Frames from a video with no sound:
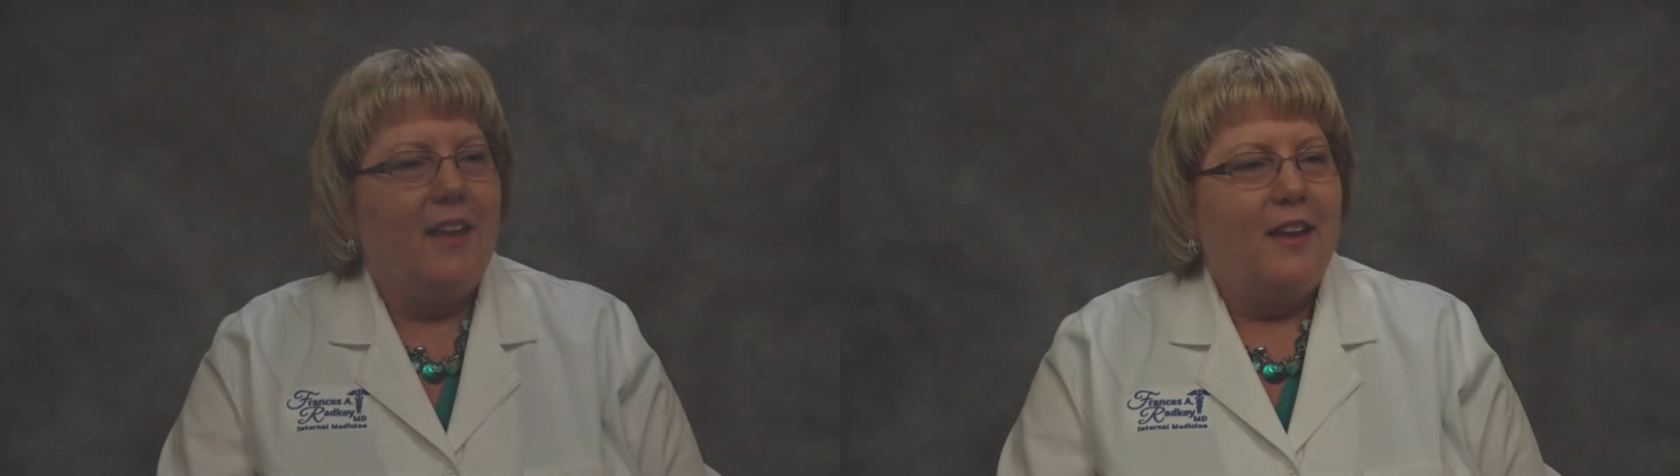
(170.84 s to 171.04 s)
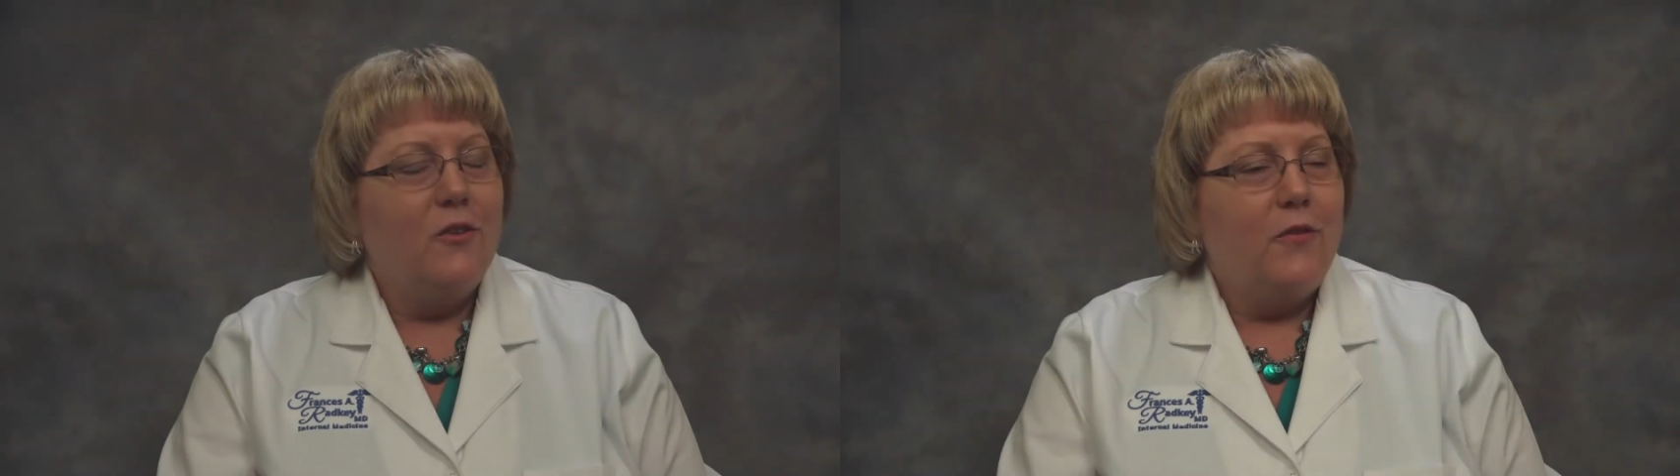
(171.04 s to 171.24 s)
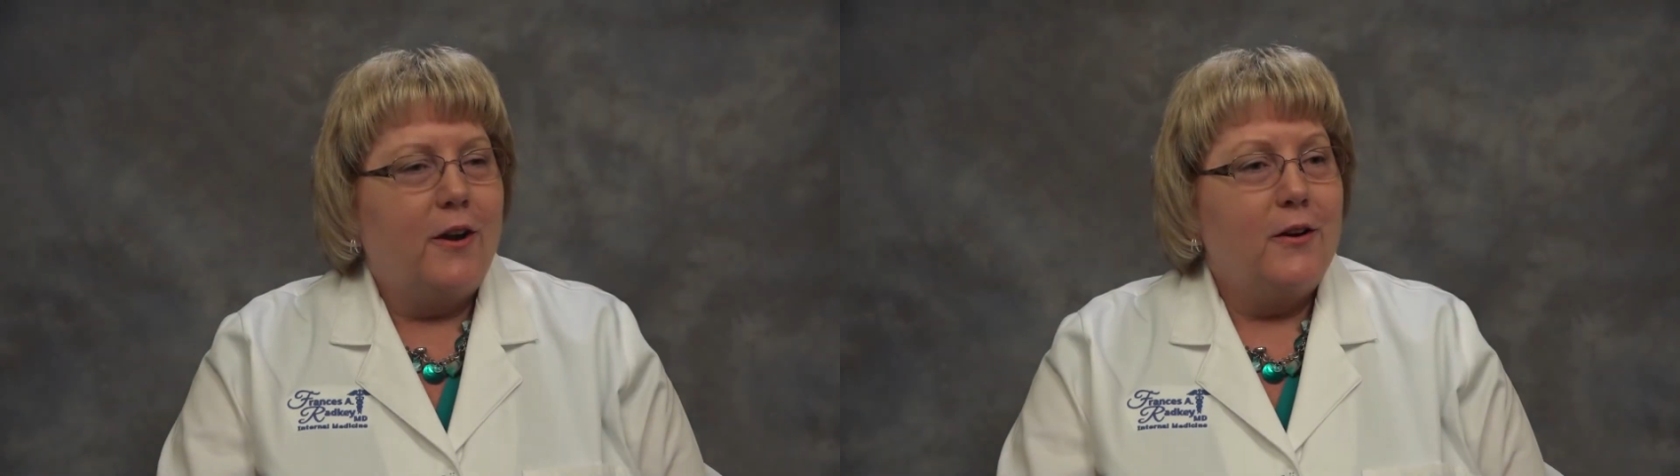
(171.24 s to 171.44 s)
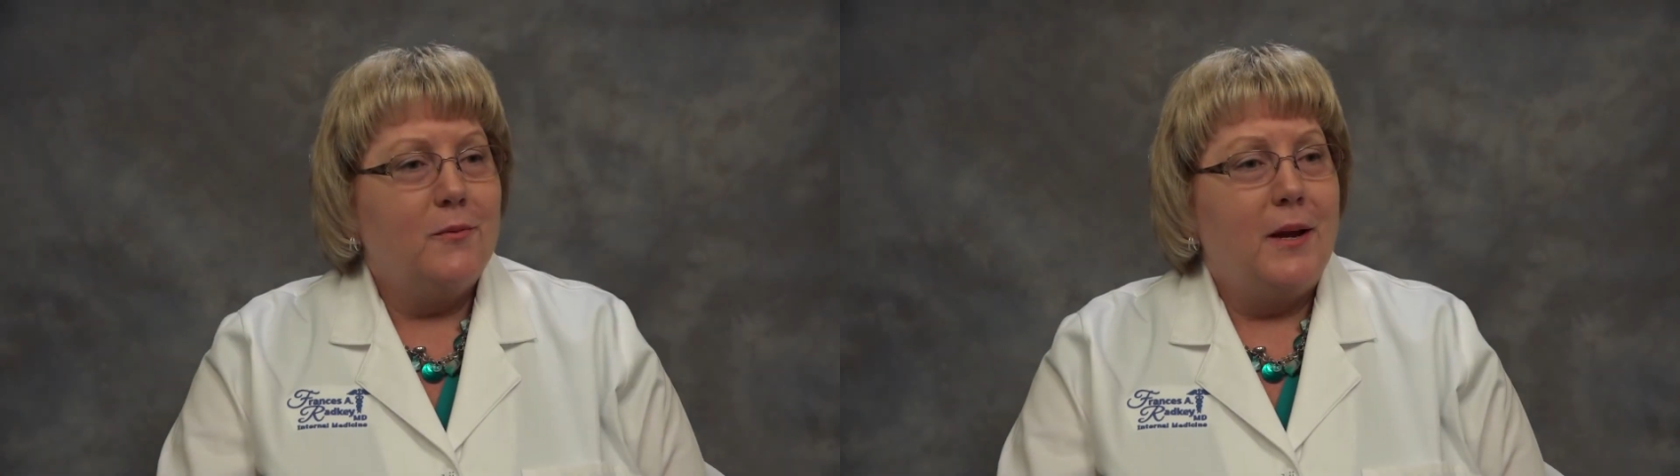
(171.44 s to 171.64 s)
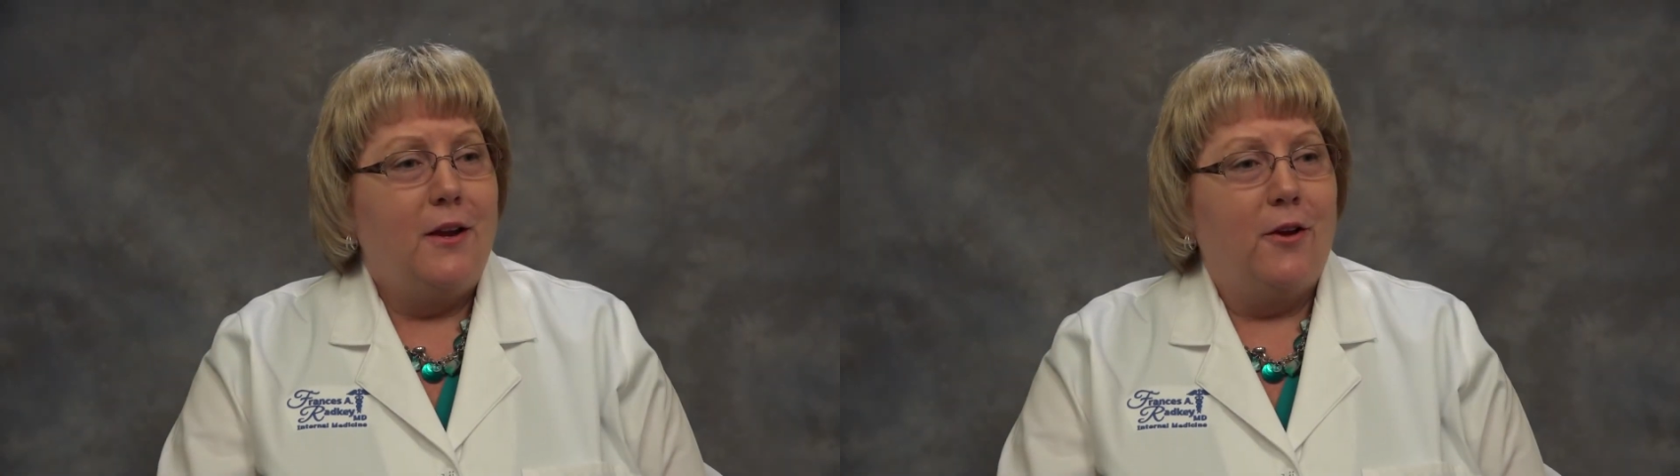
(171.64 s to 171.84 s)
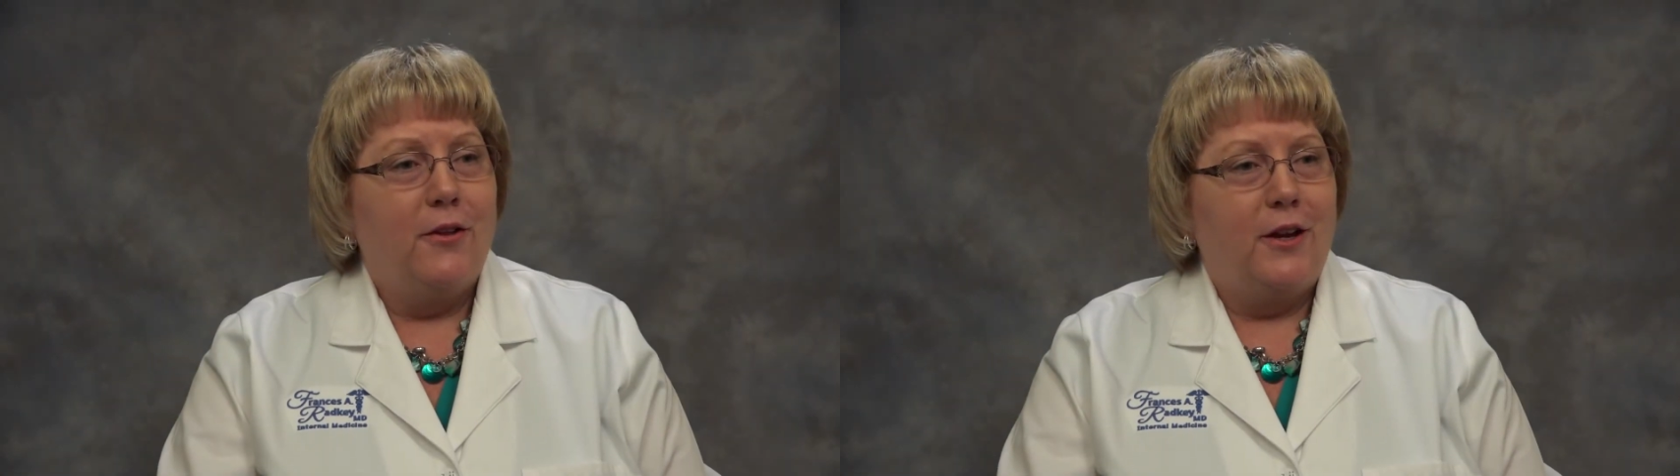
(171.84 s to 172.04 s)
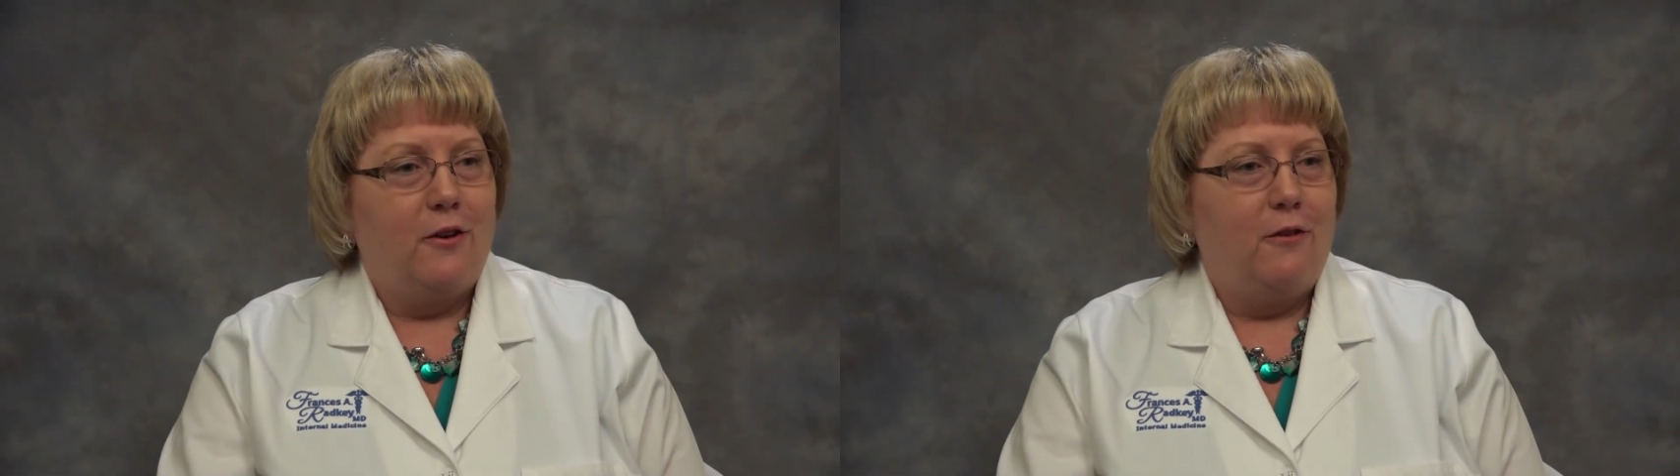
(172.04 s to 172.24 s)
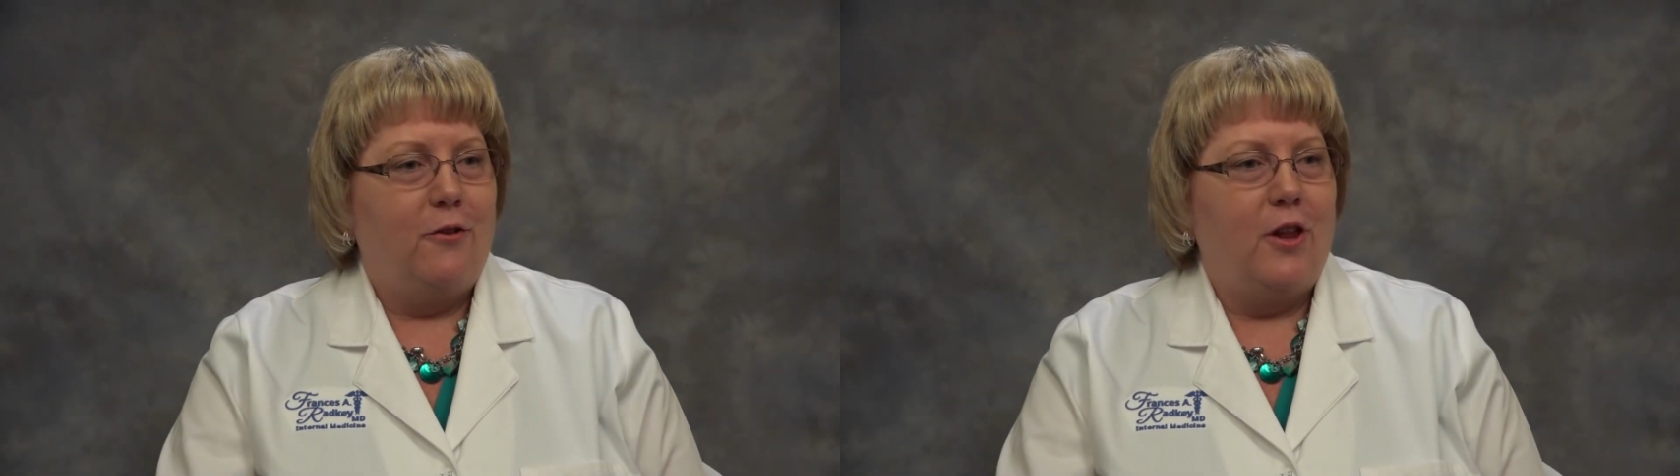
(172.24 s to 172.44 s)
As far as my
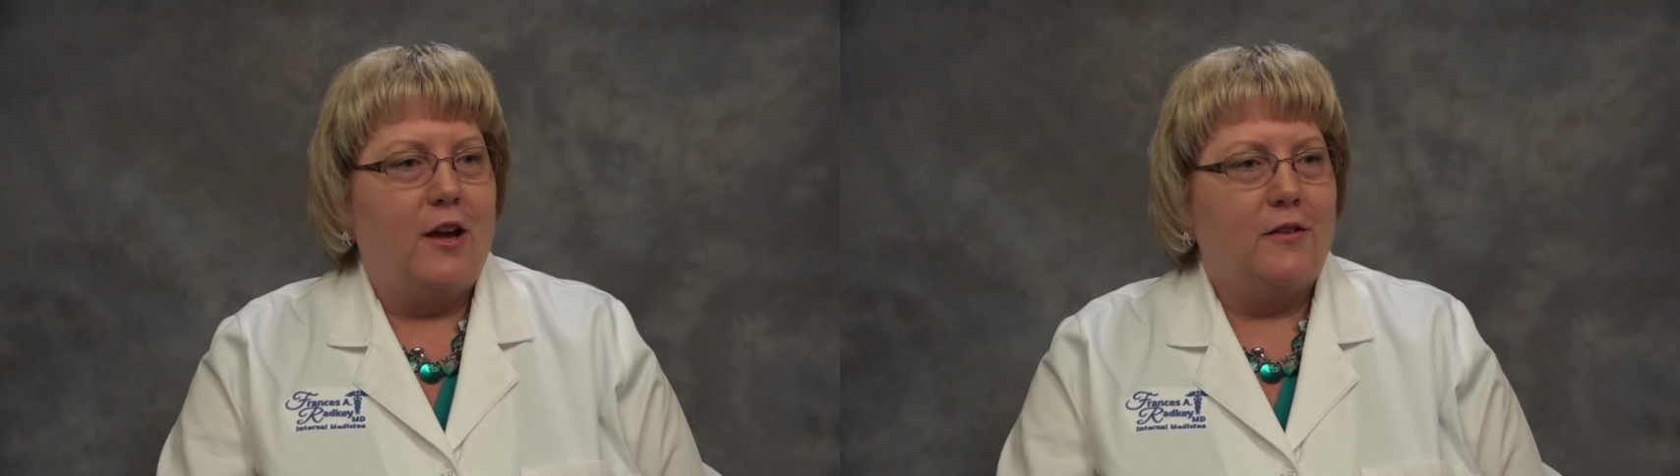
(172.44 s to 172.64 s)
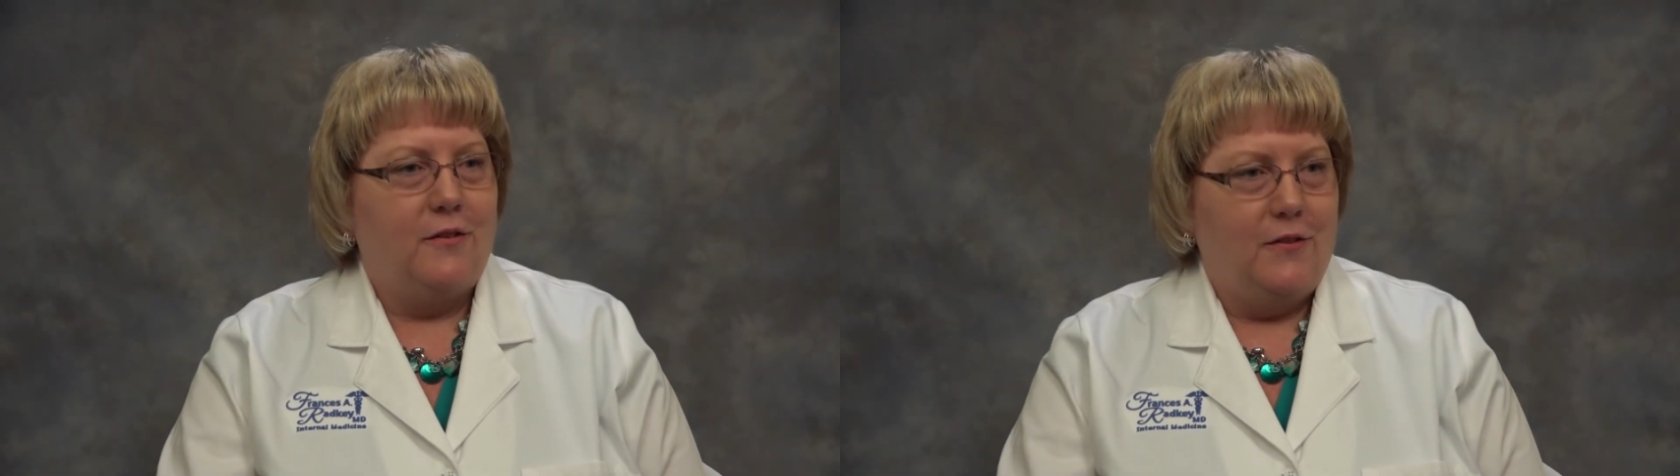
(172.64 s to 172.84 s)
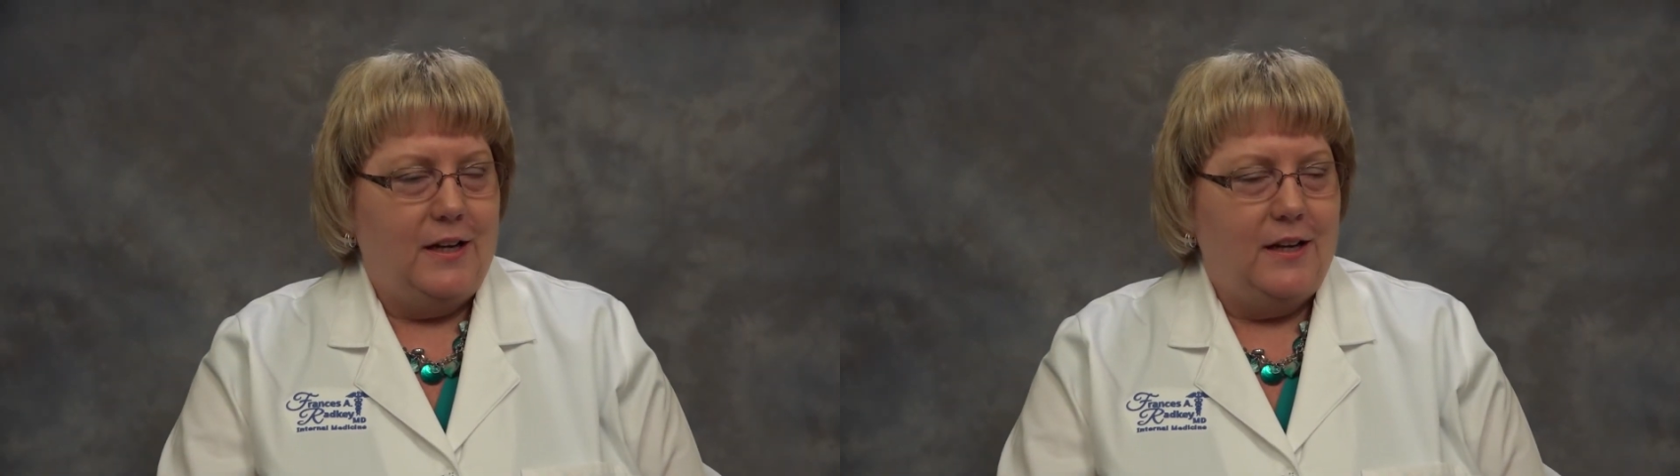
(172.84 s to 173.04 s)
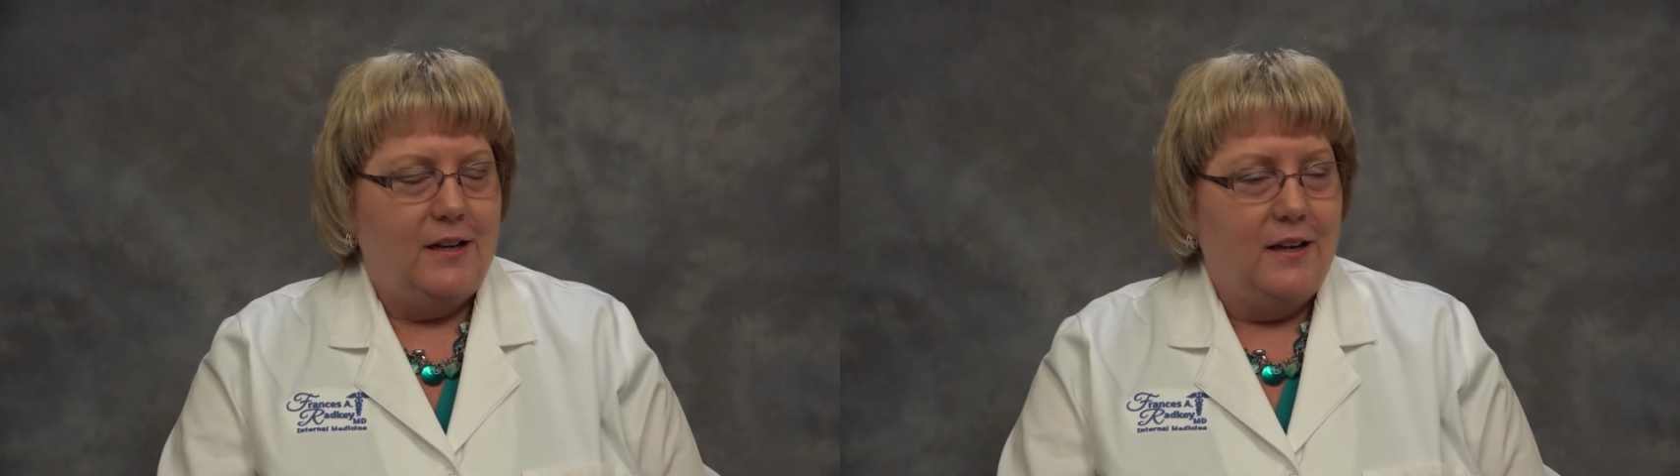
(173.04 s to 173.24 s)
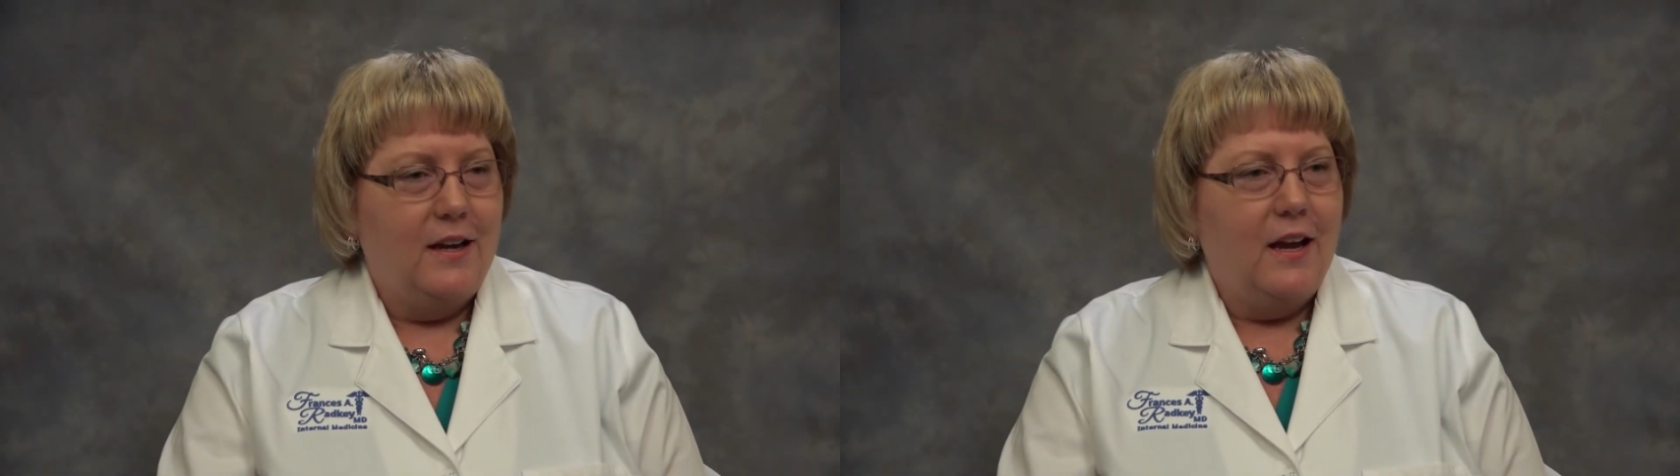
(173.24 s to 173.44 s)
healthcare philosophy,